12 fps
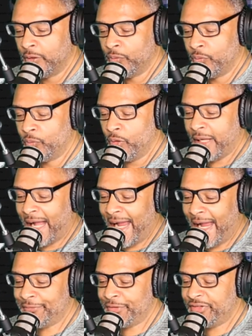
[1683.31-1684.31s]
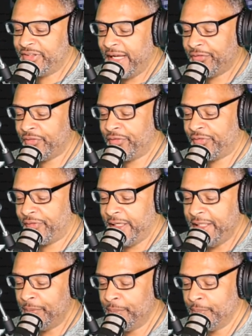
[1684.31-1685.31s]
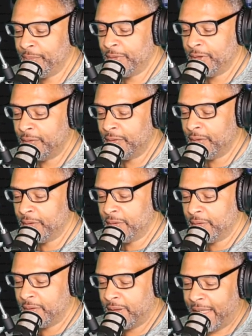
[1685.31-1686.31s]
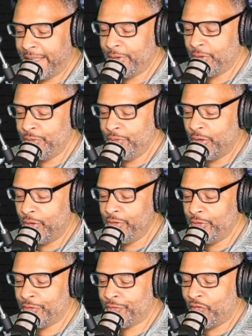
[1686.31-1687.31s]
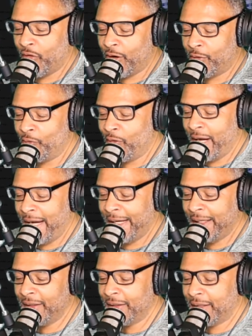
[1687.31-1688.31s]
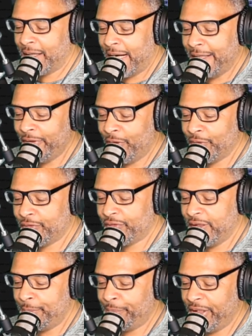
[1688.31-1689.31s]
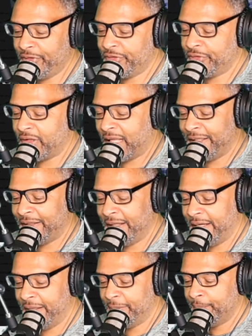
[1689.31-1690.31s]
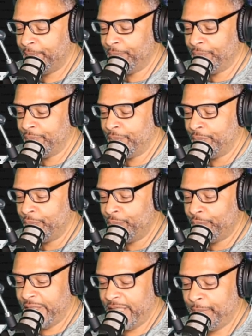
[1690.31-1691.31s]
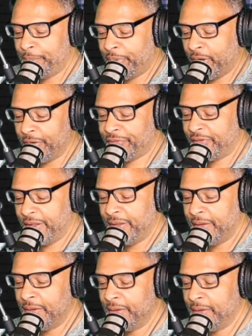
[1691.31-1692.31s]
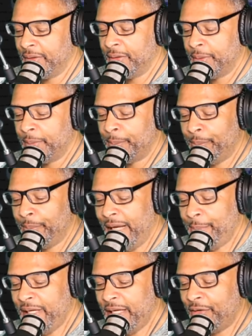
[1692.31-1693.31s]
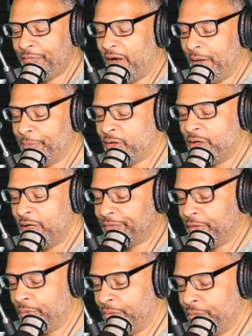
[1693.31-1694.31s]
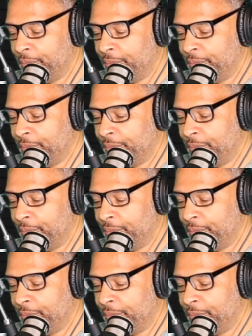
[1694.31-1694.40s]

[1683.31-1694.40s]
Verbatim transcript: Would I have a chance to see him? I don't know. You're far away. I don't send pictures like that. In person. Maybe if I'm comfortable.